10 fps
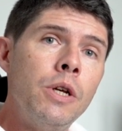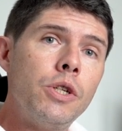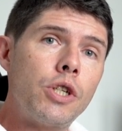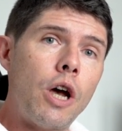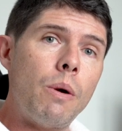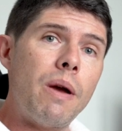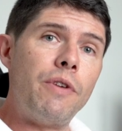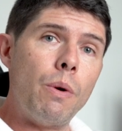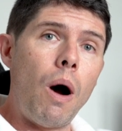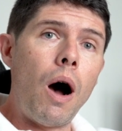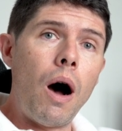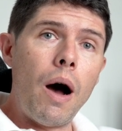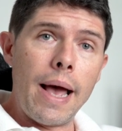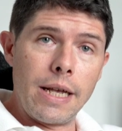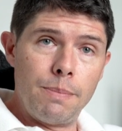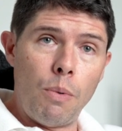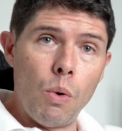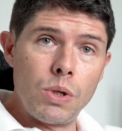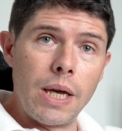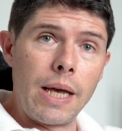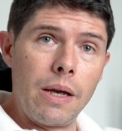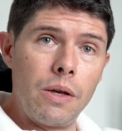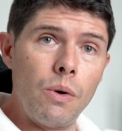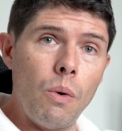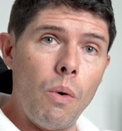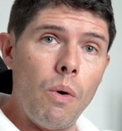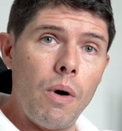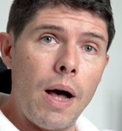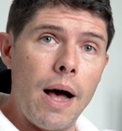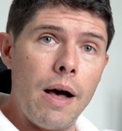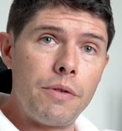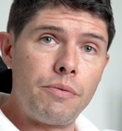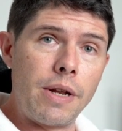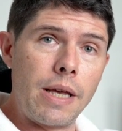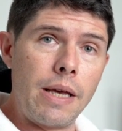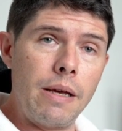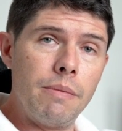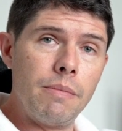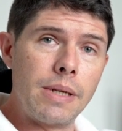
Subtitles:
So if you are exporting your 3D